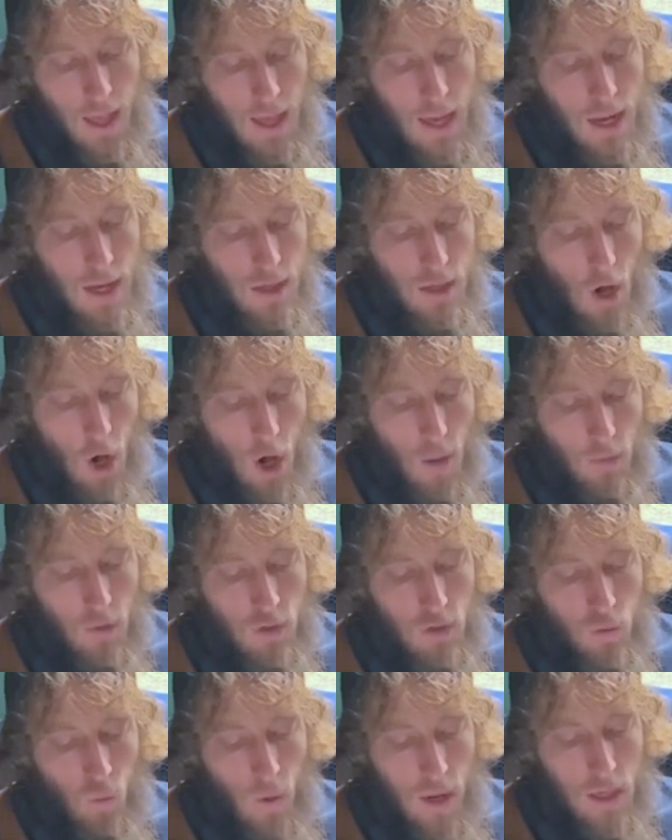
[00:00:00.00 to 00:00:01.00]
it is
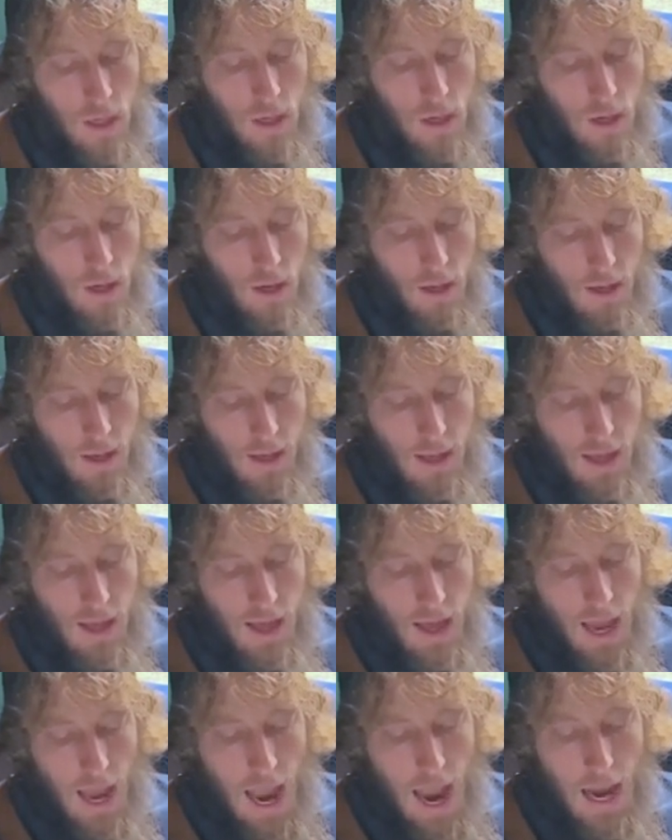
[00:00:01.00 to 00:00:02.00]
almost winter?
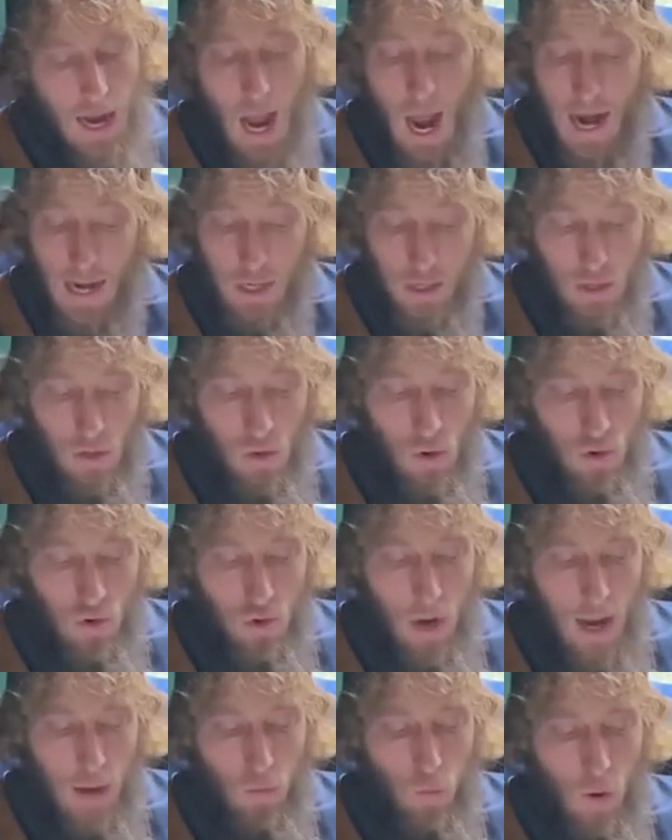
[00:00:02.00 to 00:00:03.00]
And I do
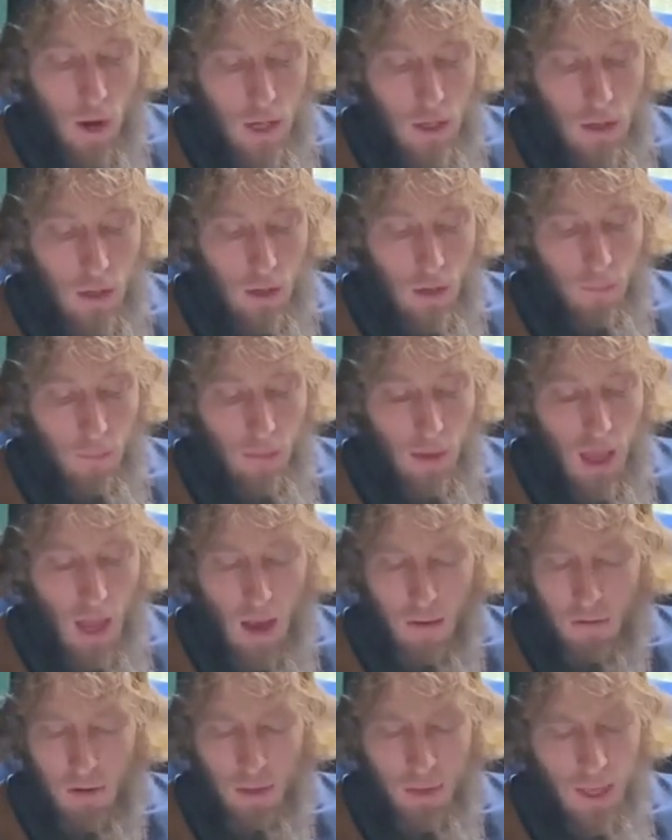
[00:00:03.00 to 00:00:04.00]
dread winter.
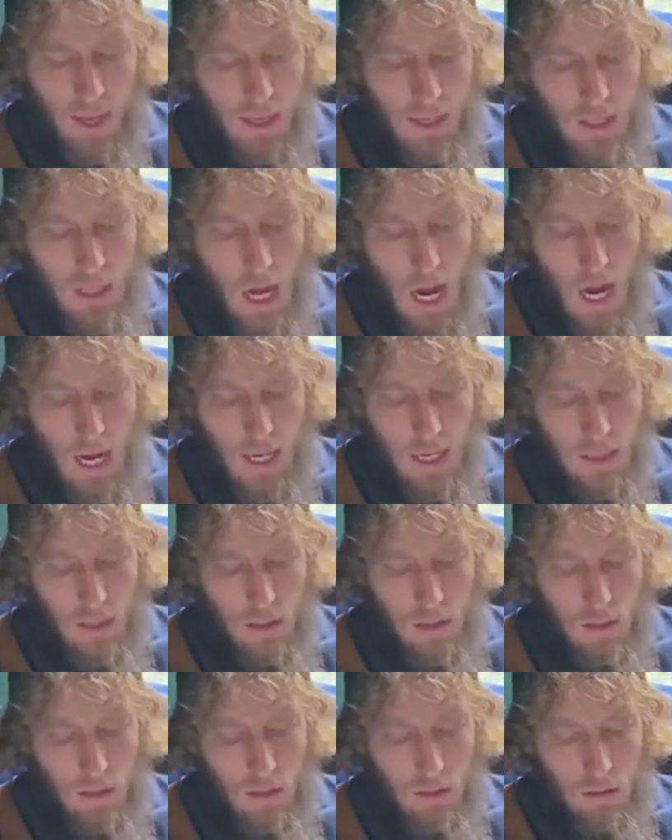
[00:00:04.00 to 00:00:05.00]
Everything
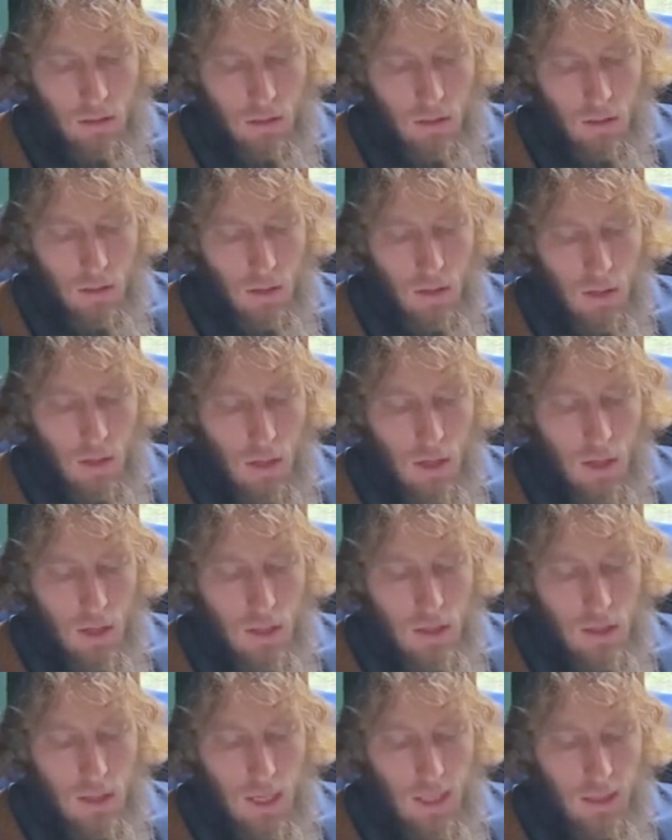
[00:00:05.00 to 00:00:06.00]
dies,
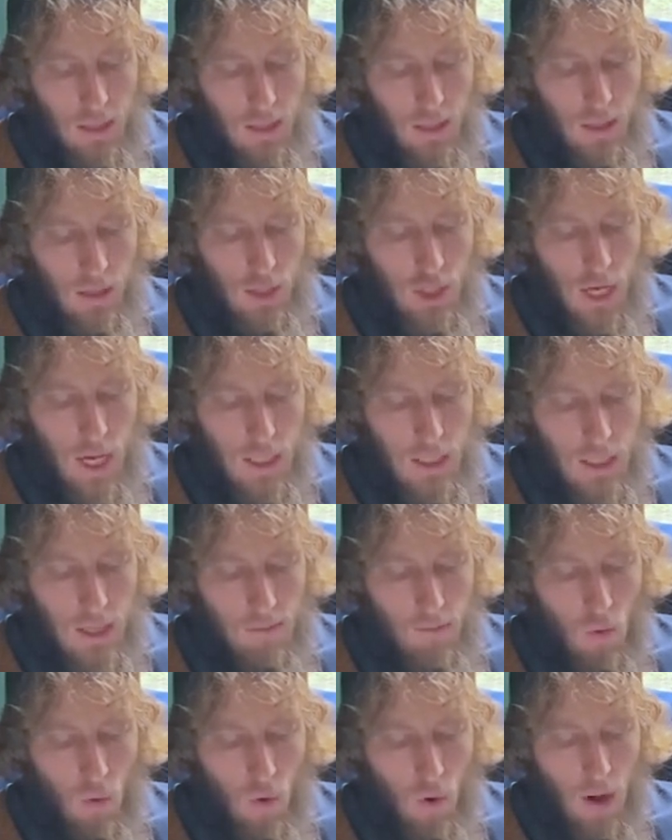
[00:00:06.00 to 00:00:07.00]
said little Jessie
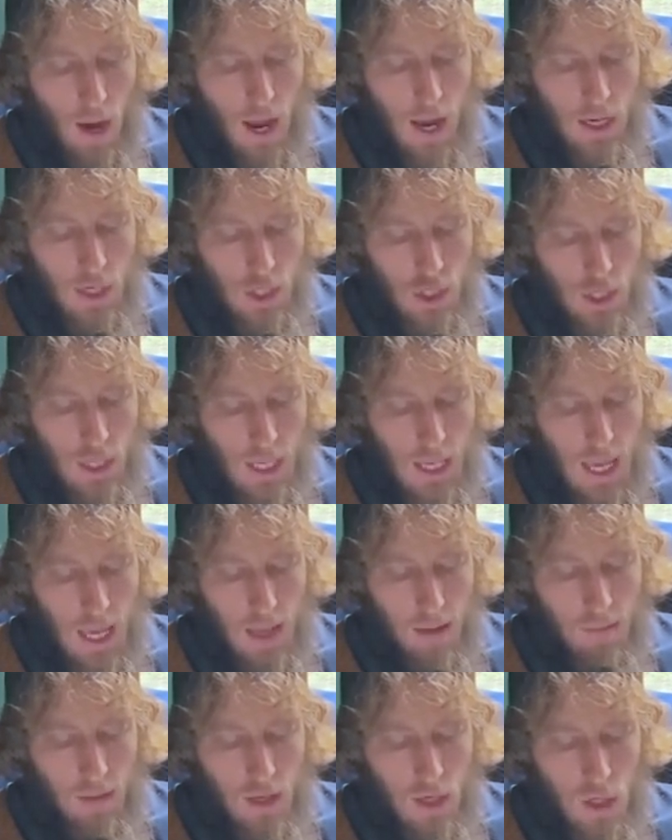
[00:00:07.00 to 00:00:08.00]
Moore as she
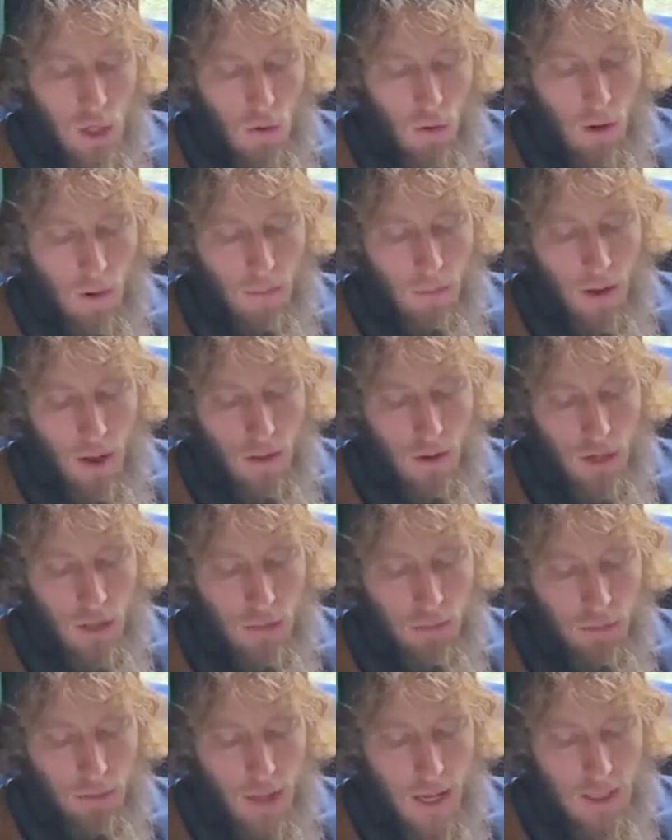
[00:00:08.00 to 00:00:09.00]
came into her
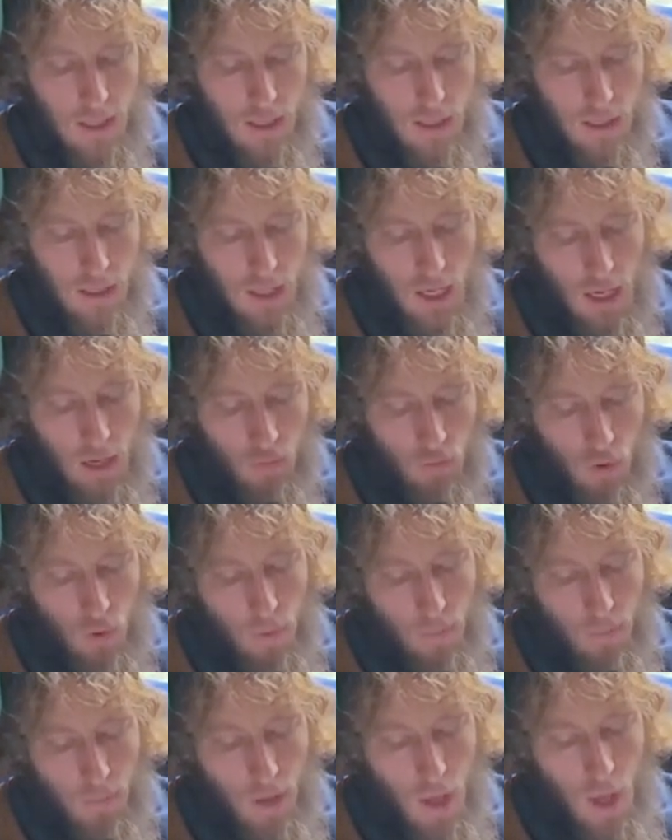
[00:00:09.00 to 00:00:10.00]
mother's pleasant sitting
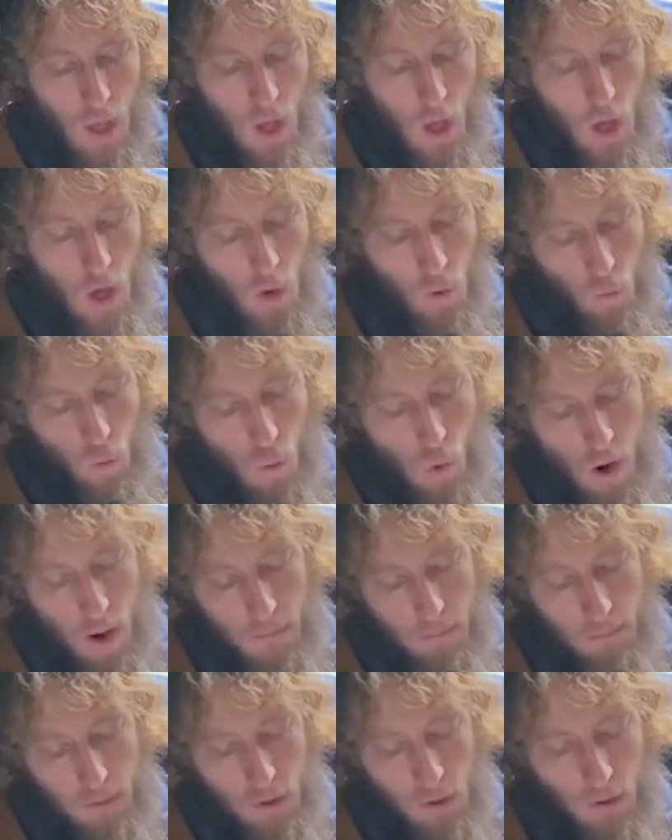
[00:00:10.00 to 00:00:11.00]
room
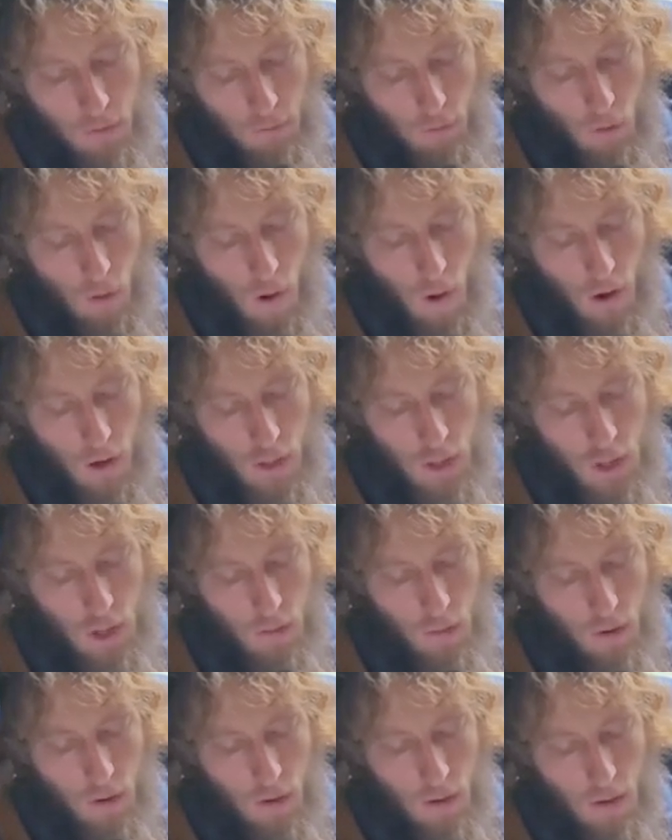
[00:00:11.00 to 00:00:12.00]
one beautiful
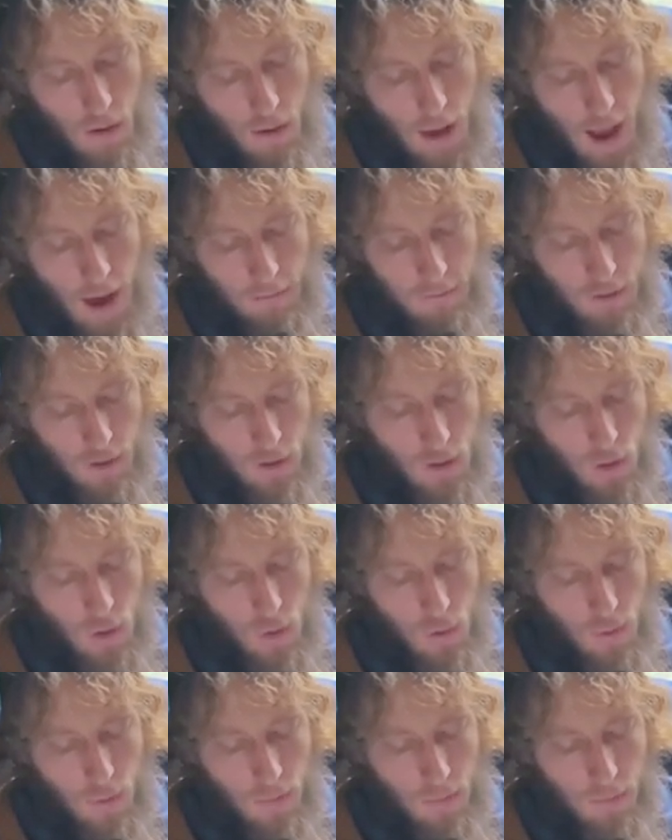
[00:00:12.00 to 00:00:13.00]
October
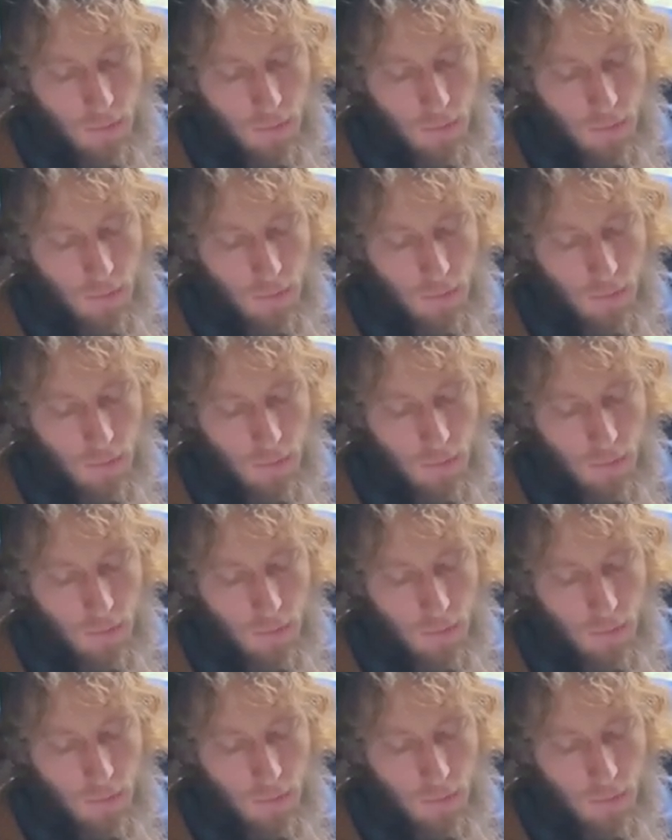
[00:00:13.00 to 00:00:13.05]
afternoon.